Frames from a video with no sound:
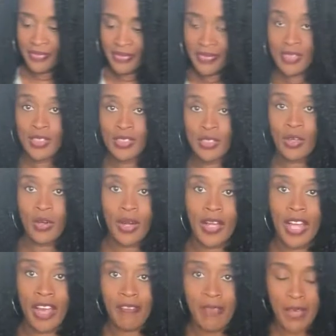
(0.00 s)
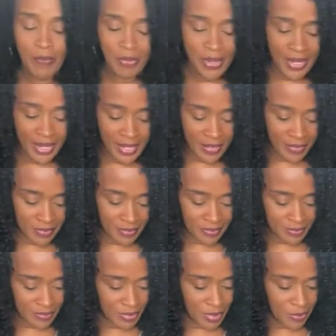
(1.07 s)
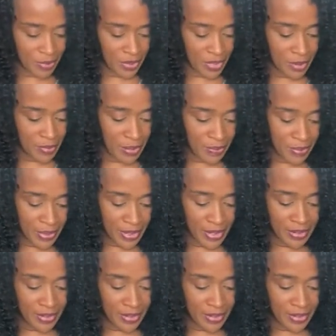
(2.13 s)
So I have my pan, put it on my pan.